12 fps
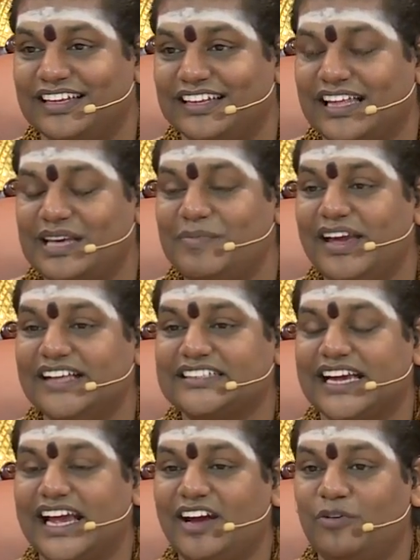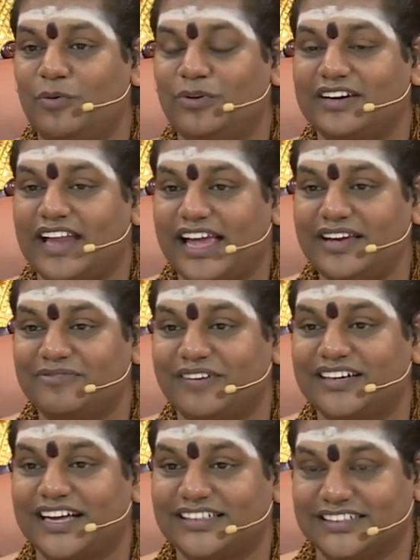The image I have about life
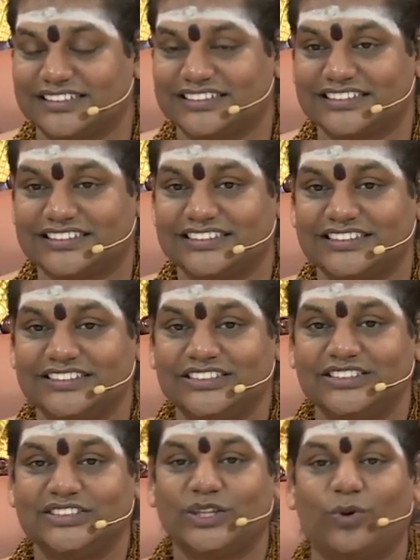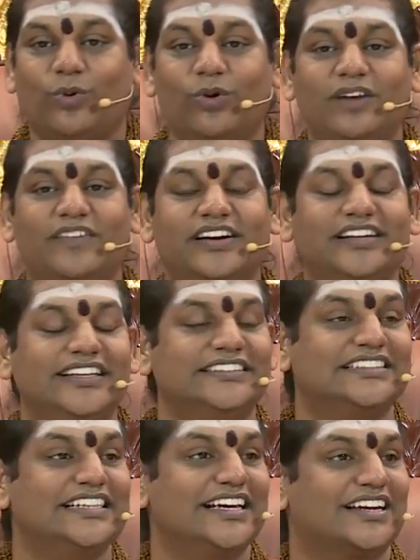and others. The whole world
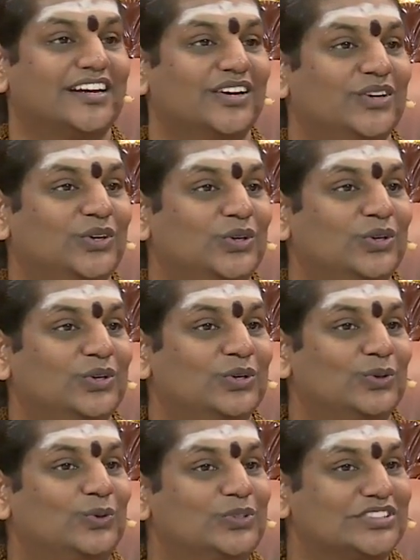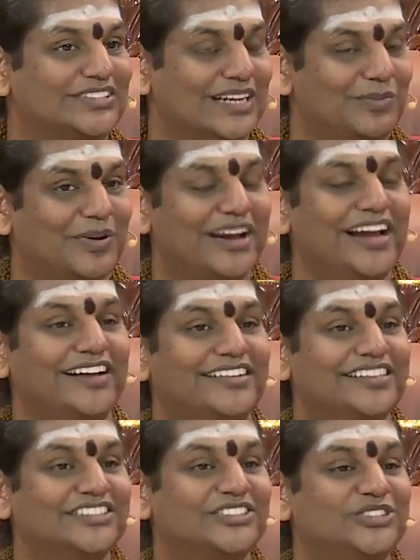is here to
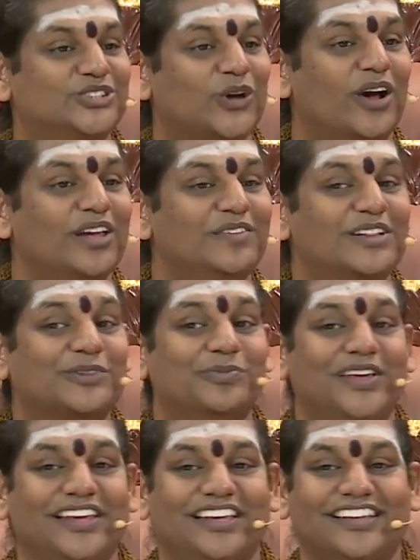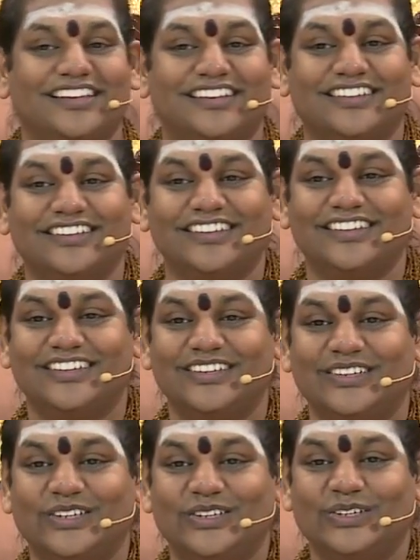celebrate this joy with me,
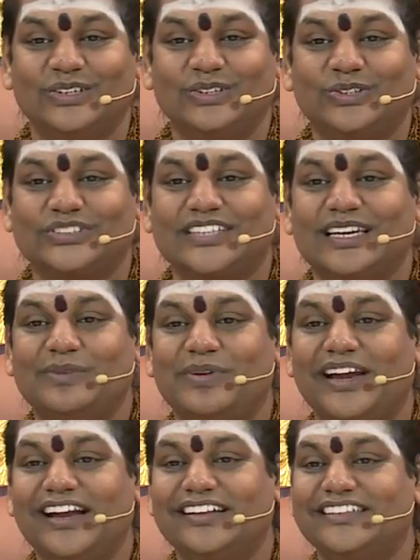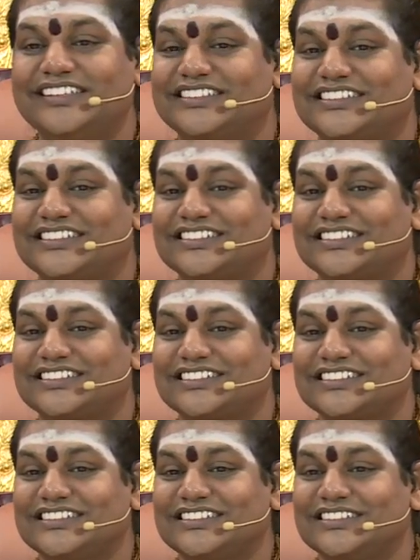to celebrate this
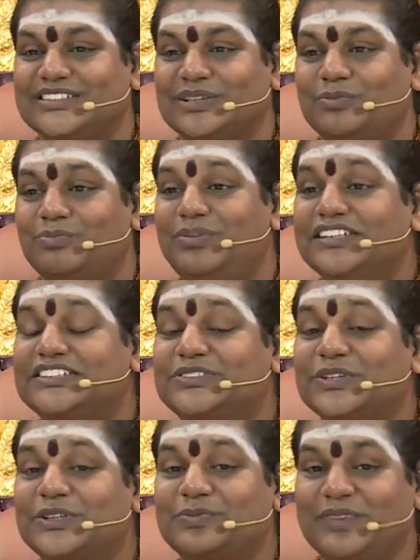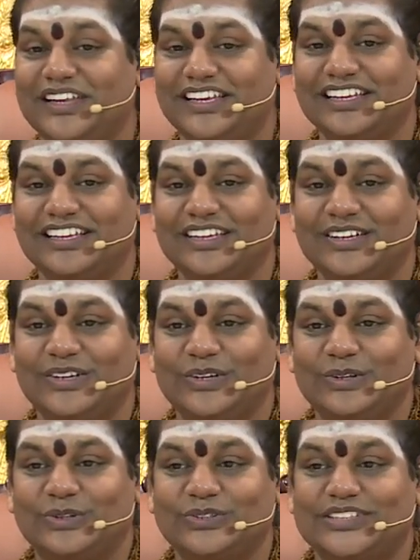bliss with me,
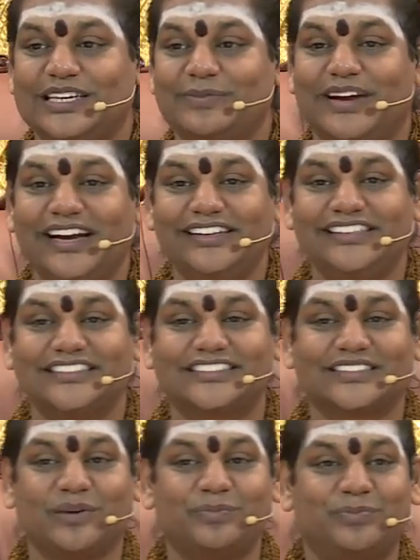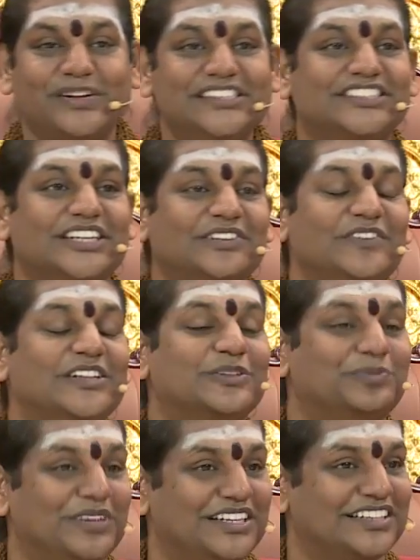to celebrate this completion with
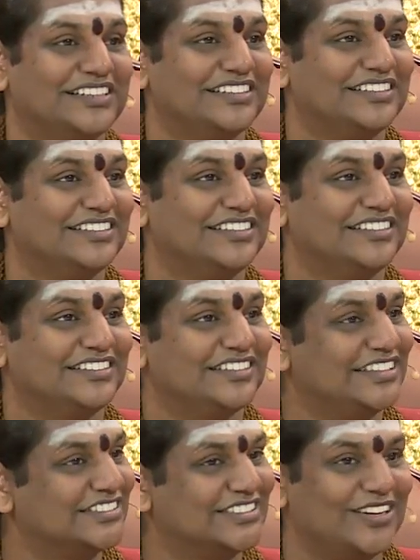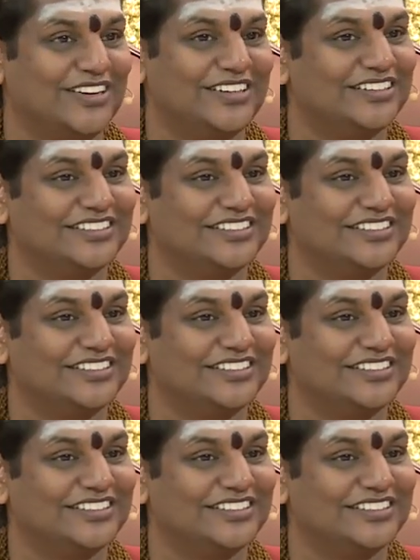me. That's all.